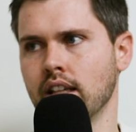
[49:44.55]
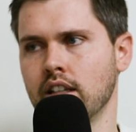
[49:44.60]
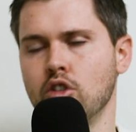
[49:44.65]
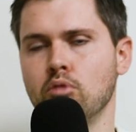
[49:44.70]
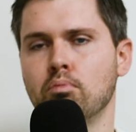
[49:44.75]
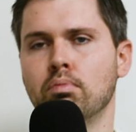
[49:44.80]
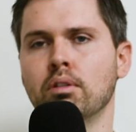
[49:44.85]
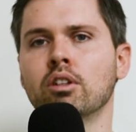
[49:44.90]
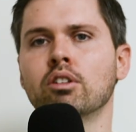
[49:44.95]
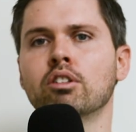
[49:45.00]
like
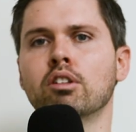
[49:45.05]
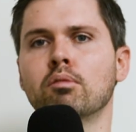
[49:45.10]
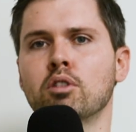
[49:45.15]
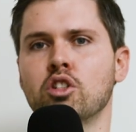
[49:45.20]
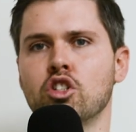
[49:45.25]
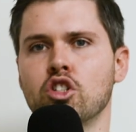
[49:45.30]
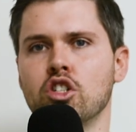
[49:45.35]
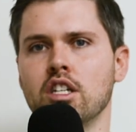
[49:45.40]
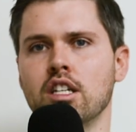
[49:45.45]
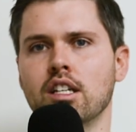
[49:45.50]
you build the
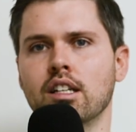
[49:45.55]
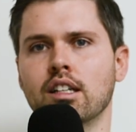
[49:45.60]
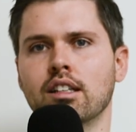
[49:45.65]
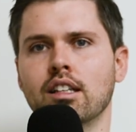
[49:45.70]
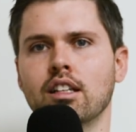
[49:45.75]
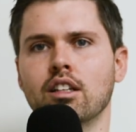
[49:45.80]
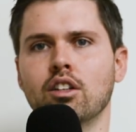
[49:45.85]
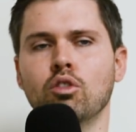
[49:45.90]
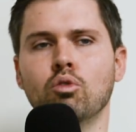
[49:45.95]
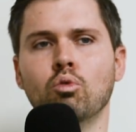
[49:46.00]
machine
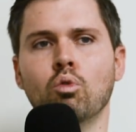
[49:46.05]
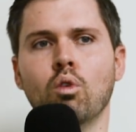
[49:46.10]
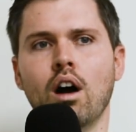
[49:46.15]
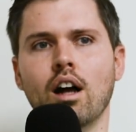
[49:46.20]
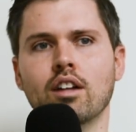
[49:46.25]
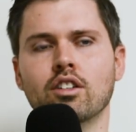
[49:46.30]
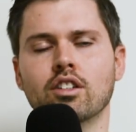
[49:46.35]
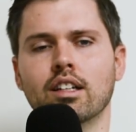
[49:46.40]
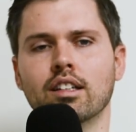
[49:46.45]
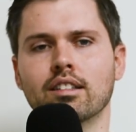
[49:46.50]
and then you
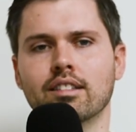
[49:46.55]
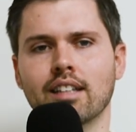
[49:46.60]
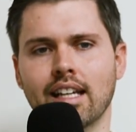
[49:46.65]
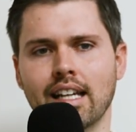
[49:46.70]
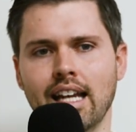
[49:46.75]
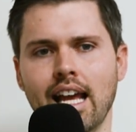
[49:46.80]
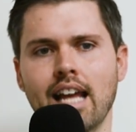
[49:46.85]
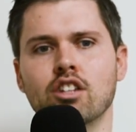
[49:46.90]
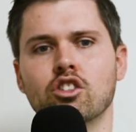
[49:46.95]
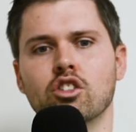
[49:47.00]
watch it it's
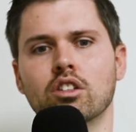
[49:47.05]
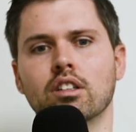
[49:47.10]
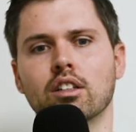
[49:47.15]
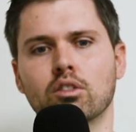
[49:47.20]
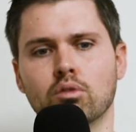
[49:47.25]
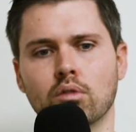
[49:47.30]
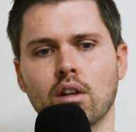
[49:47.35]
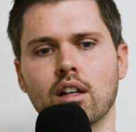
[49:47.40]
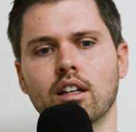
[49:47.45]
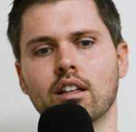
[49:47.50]
like an engine
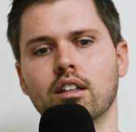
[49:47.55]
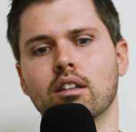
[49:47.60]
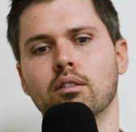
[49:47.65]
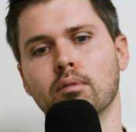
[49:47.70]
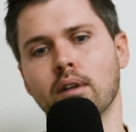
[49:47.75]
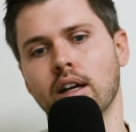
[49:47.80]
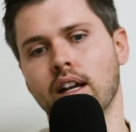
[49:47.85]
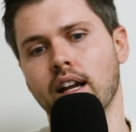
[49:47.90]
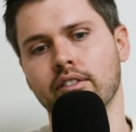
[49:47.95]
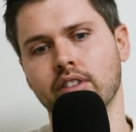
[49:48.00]
that's running
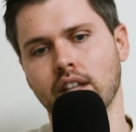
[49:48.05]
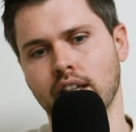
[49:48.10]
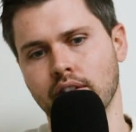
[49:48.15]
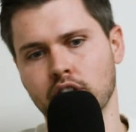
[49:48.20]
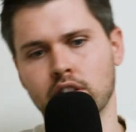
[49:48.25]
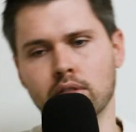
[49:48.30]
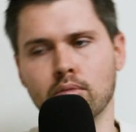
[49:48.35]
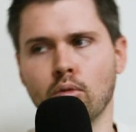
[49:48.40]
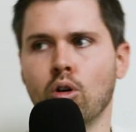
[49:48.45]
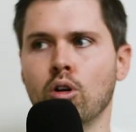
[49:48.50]
you might have to
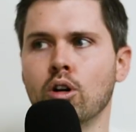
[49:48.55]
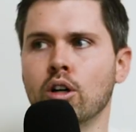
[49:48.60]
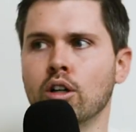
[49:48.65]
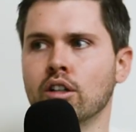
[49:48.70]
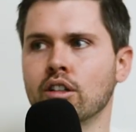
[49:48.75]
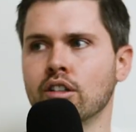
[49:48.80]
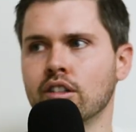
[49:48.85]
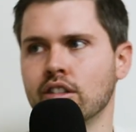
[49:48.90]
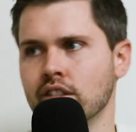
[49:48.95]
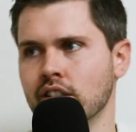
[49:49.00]
give it some
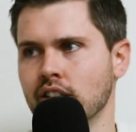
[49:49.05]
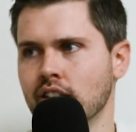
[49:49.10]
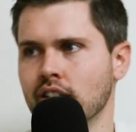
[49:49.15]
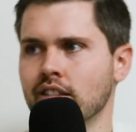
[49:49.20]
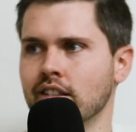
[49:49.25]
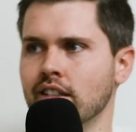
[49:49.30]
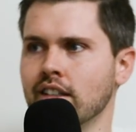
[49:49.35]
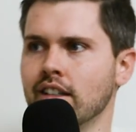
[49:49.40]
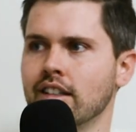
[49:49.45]
oil you yep.